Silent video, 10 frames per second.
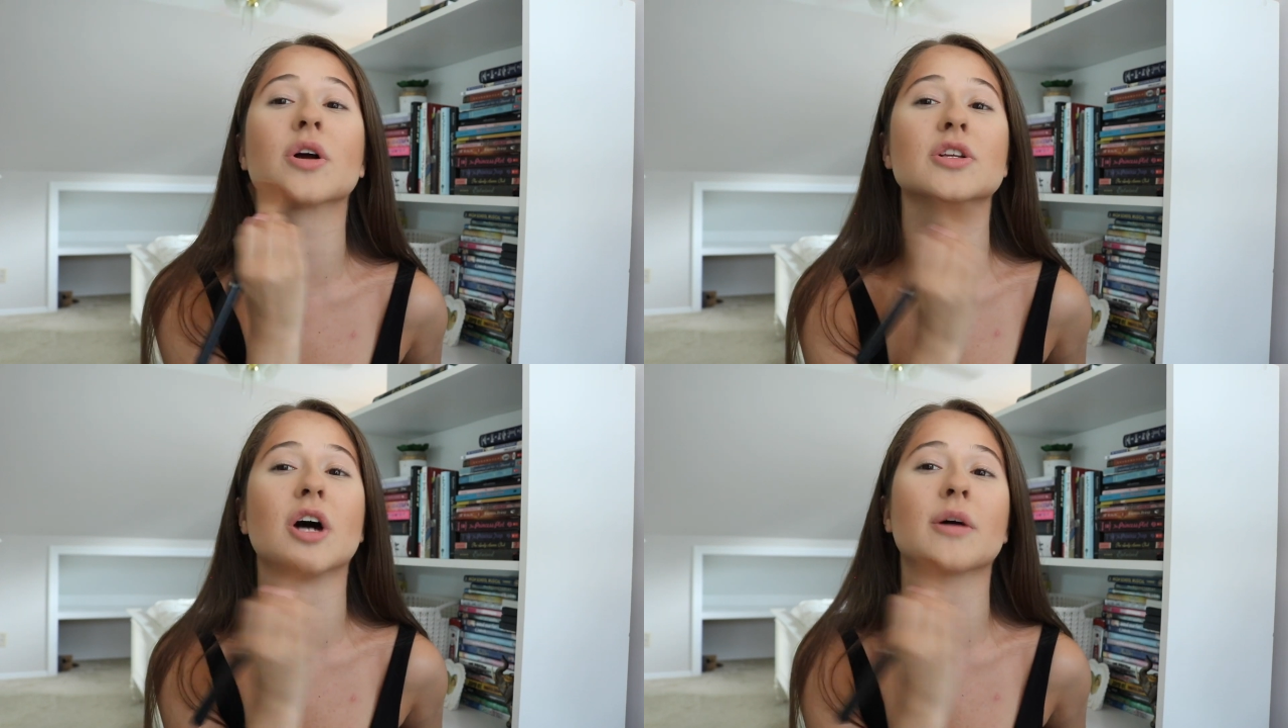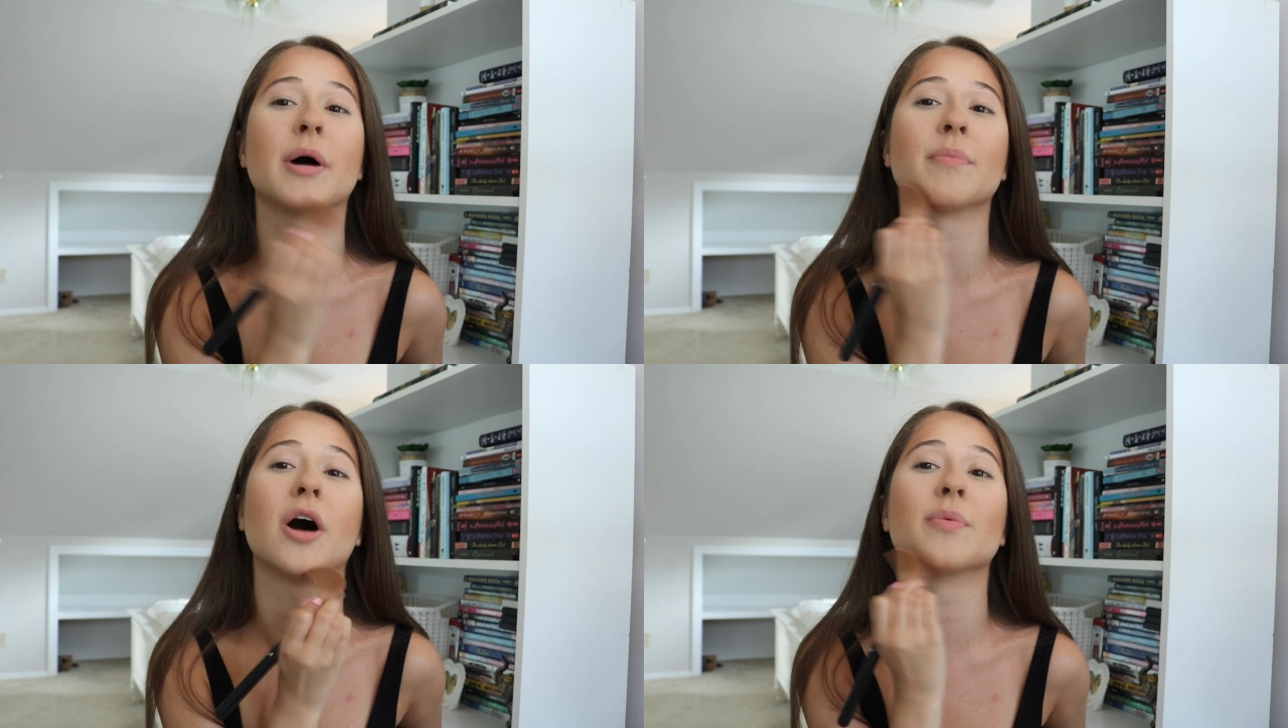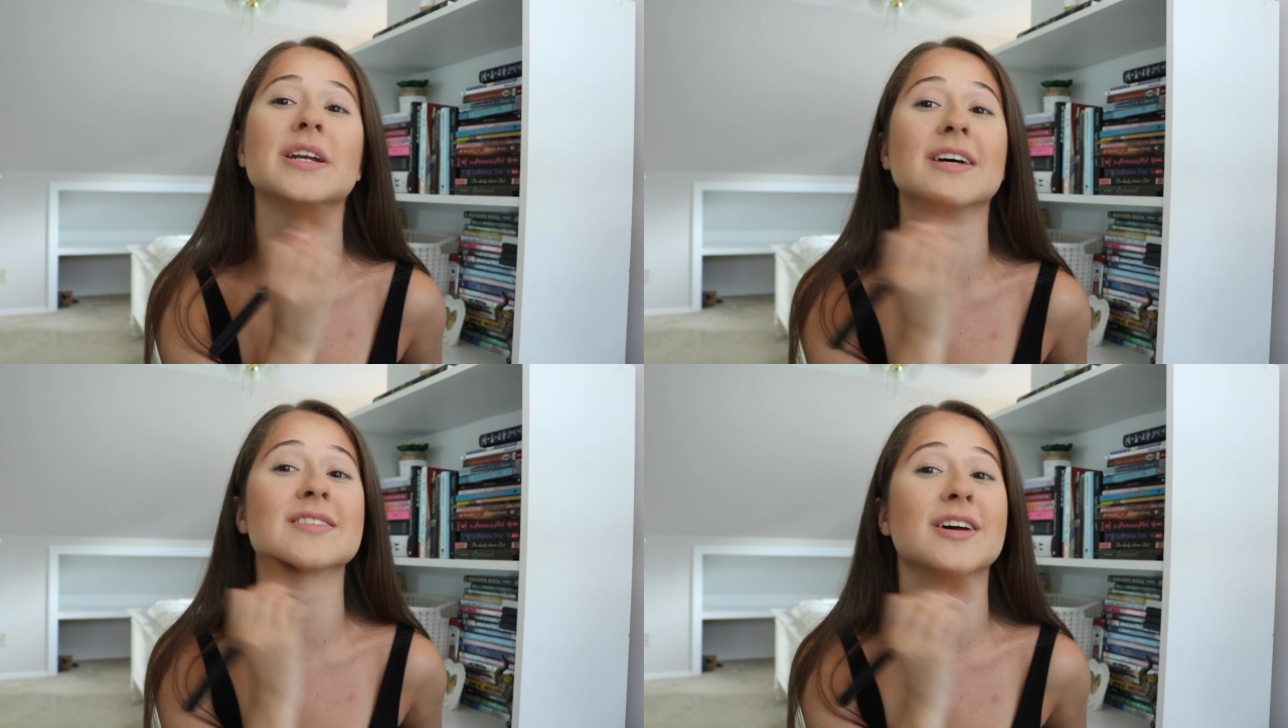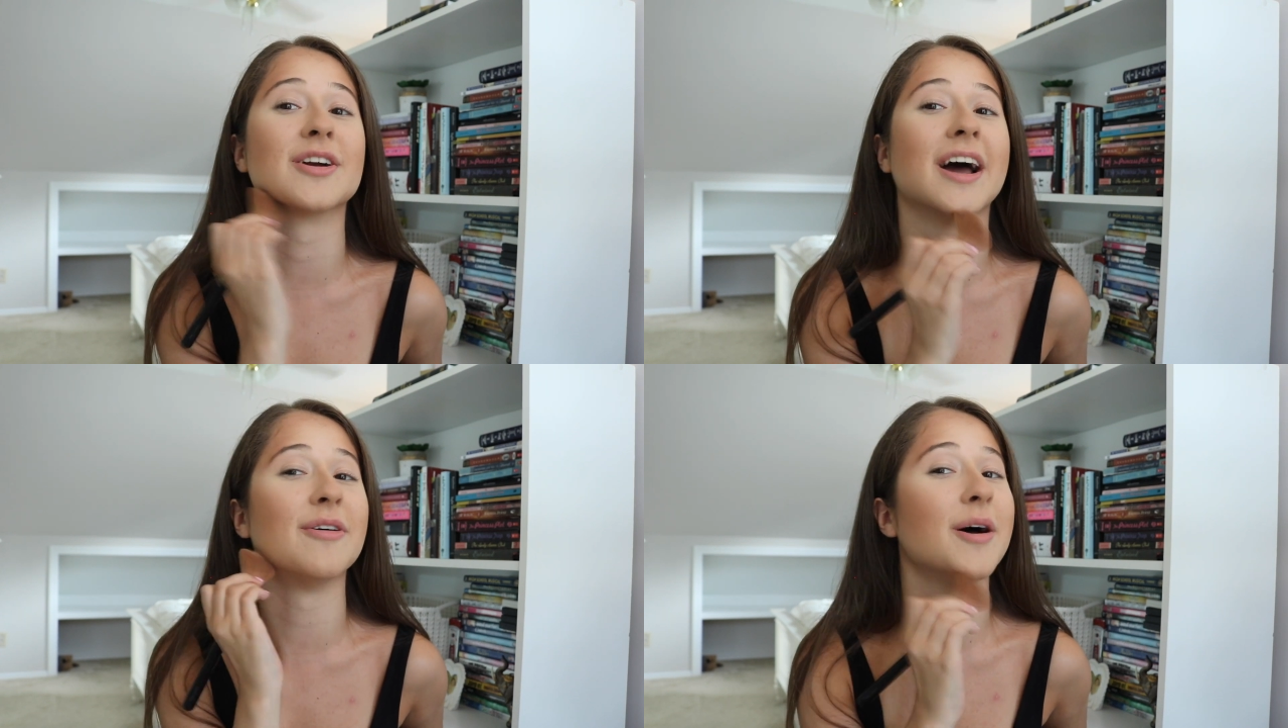We're gonna talk about Broadway Dance Center
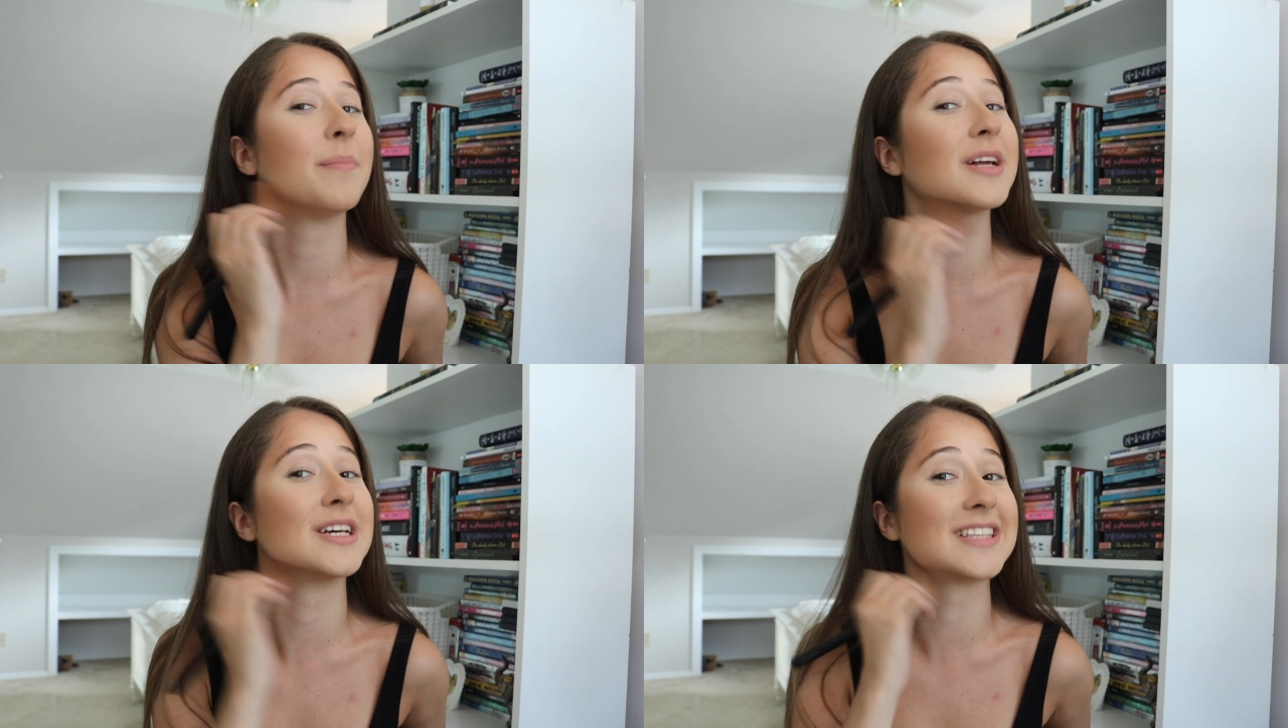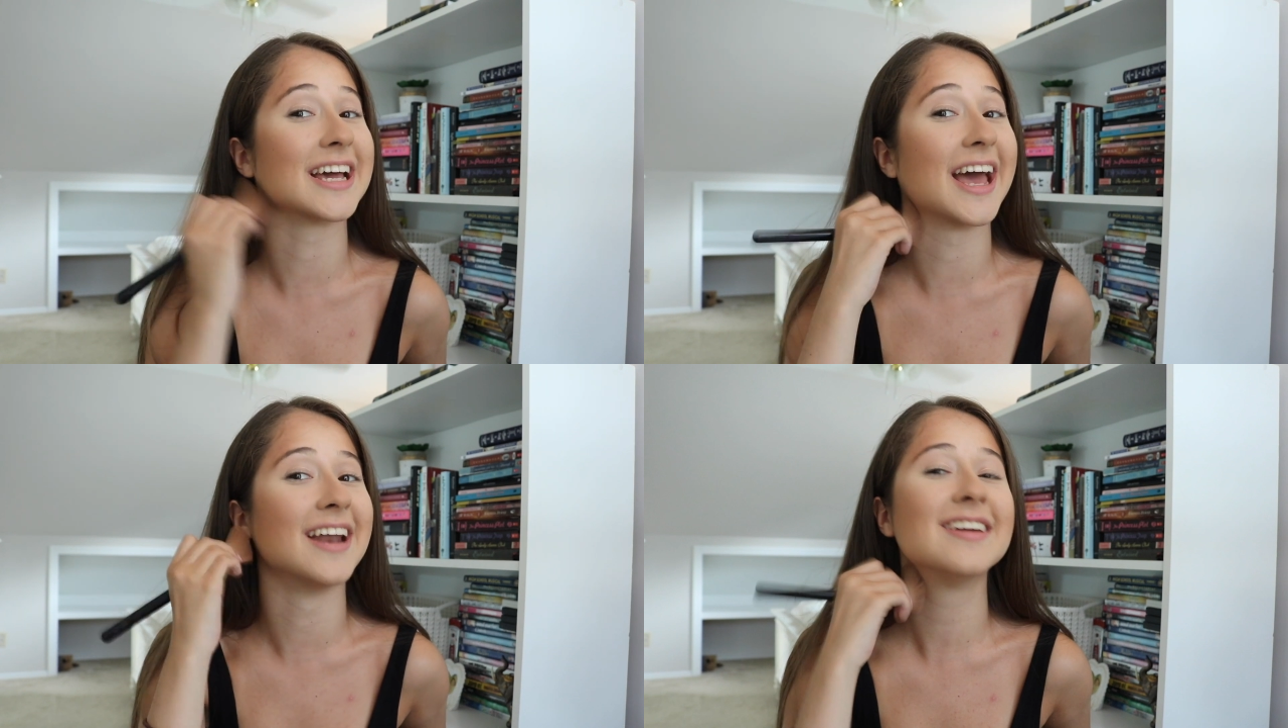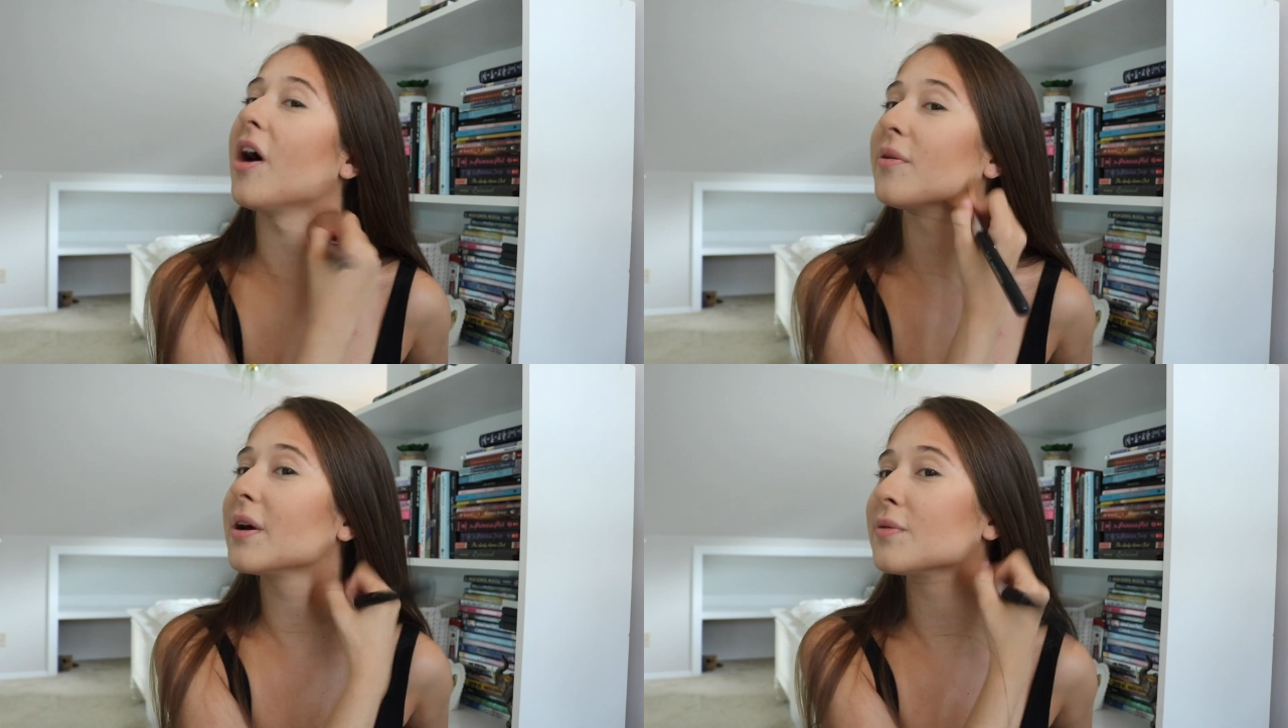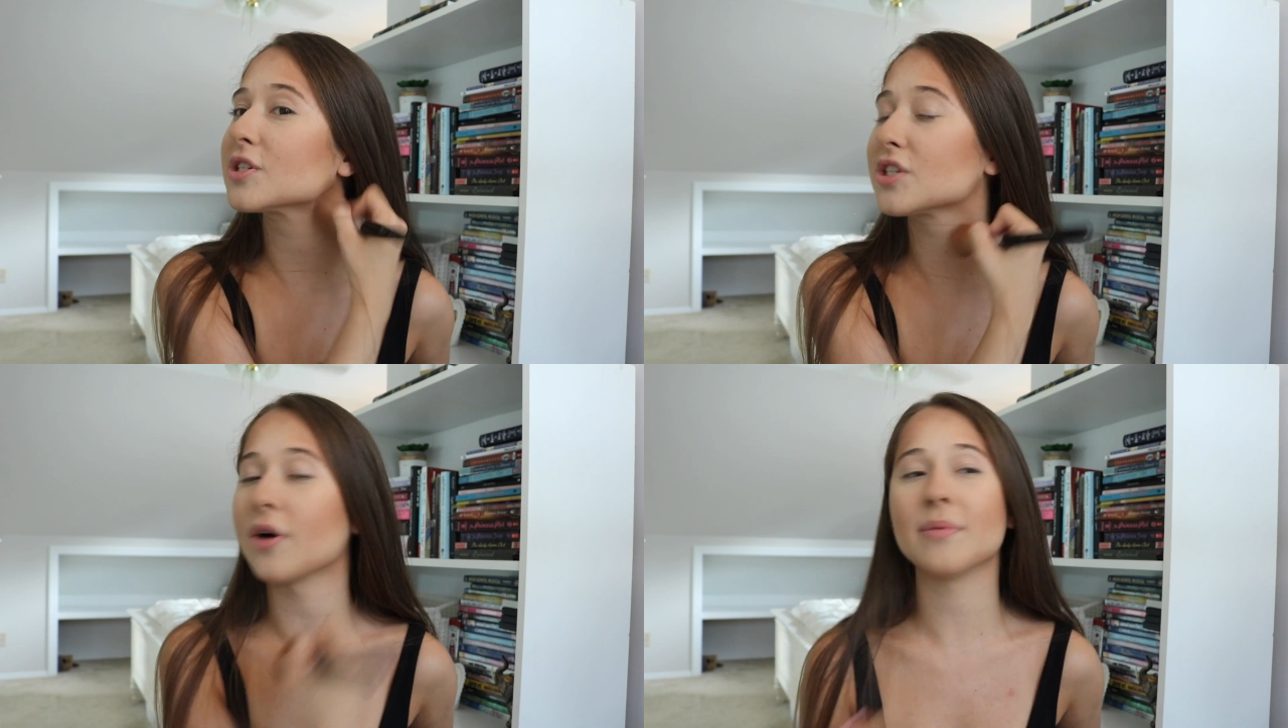now, because I can. Broadway
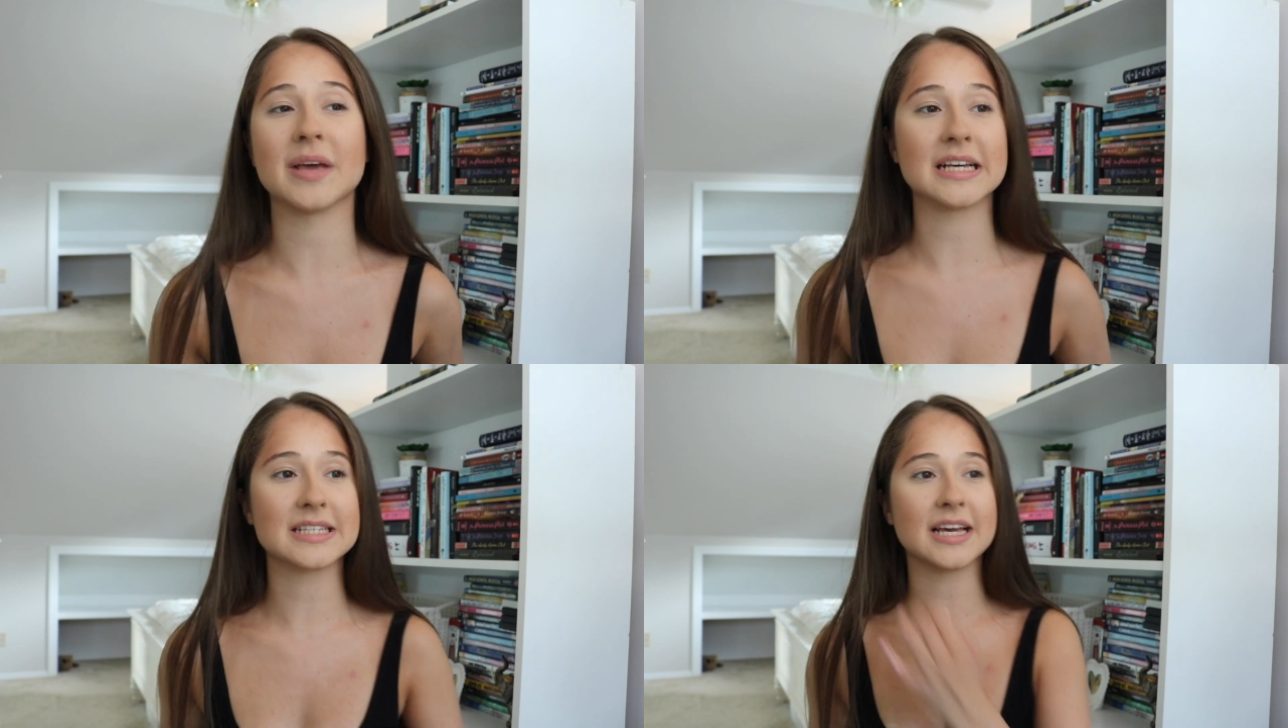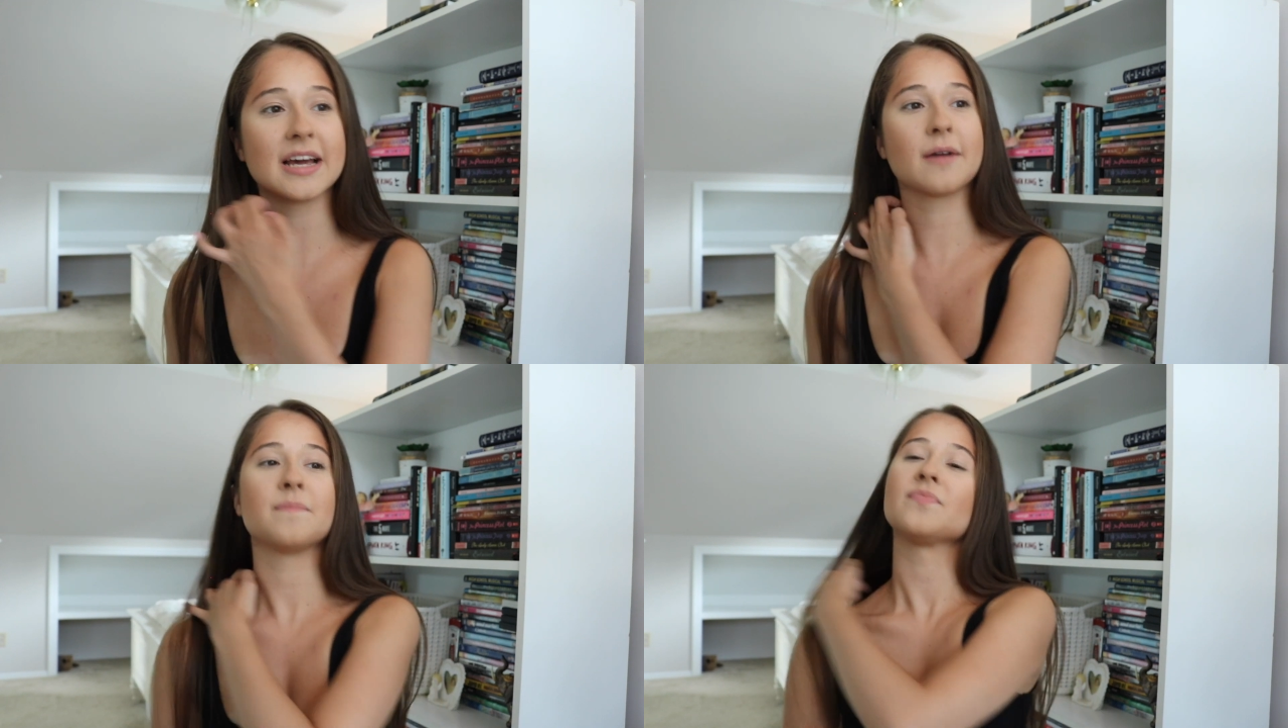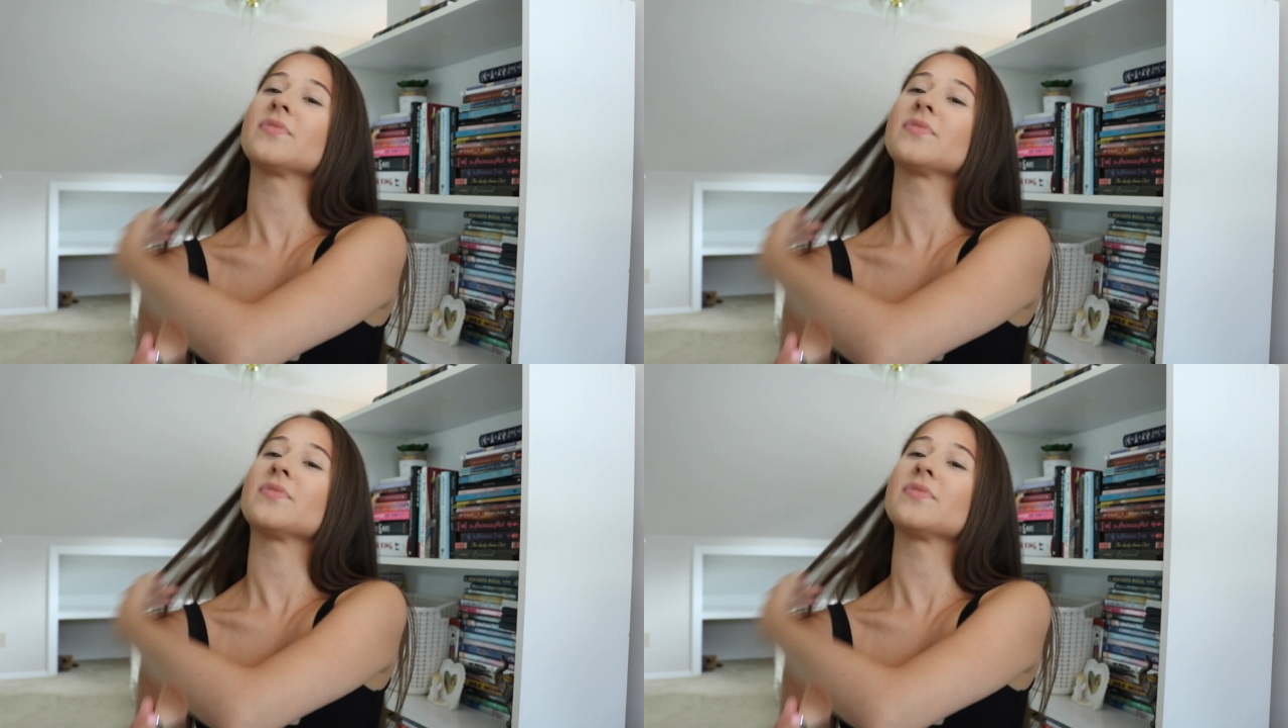was so amazing.